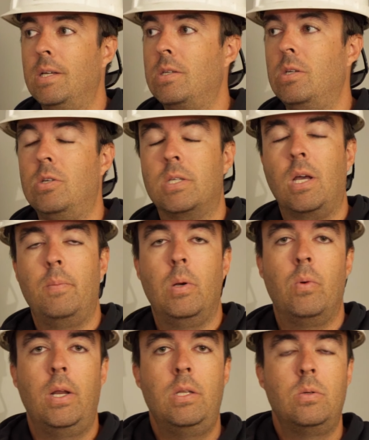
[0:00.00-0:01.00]
this, you just gotta be
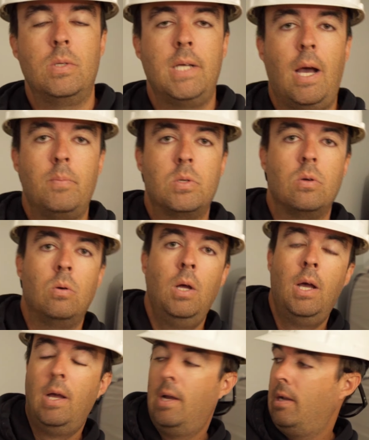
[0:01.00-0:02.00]
ready to adapt. So
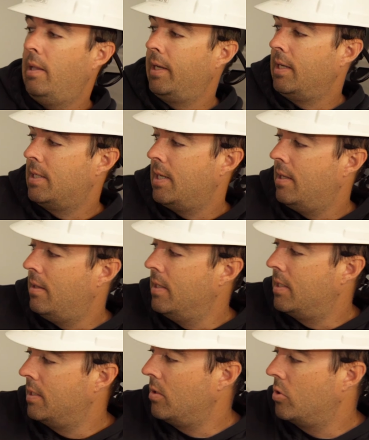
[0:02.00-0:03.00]
like I said,
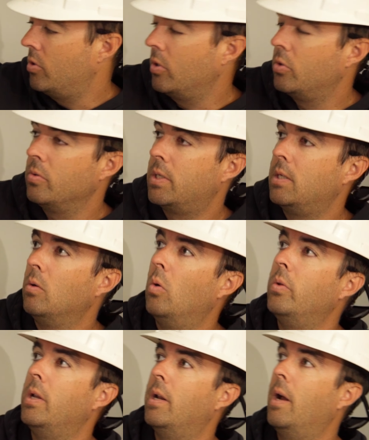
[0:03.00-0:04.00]
this is our structural steel
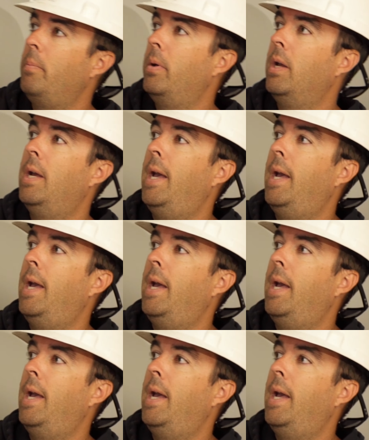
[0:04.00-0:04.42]
holding it up,